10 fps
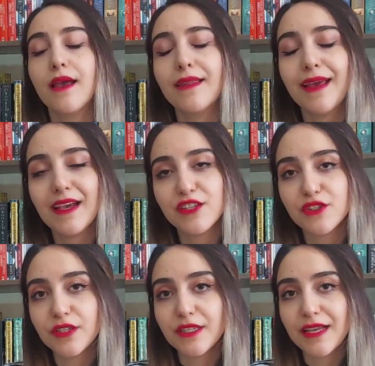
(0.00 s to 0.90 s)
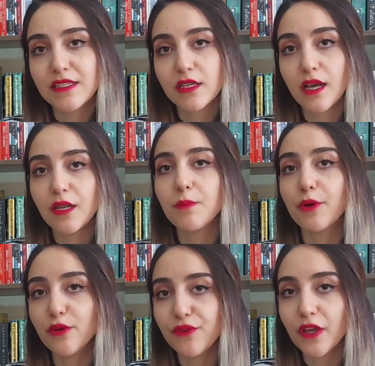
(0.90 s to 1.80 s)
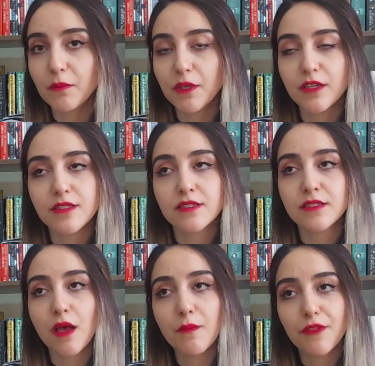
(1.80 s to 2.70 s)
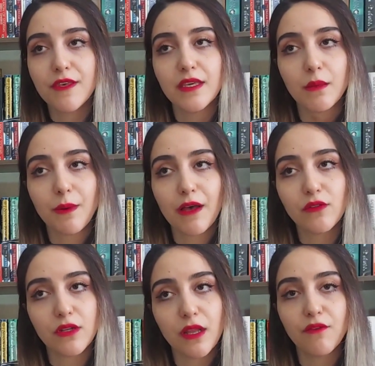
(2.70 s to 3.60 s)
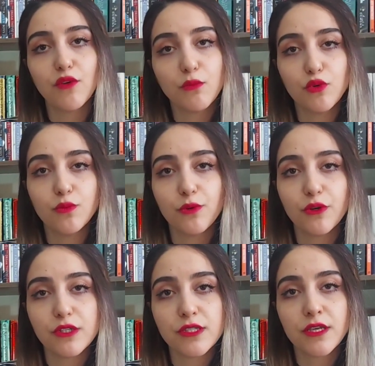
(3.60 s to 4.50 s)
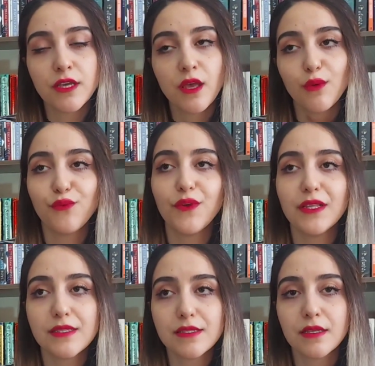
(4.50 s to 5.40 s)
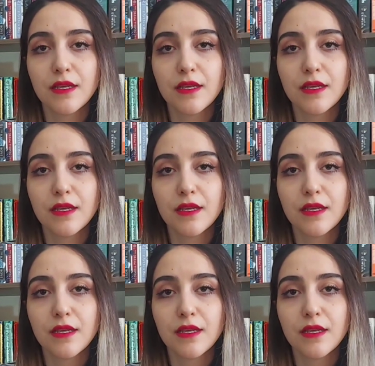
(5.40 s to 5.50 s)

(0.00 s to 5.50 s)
And actually that's kind of perfect because something about the Nevermore books fits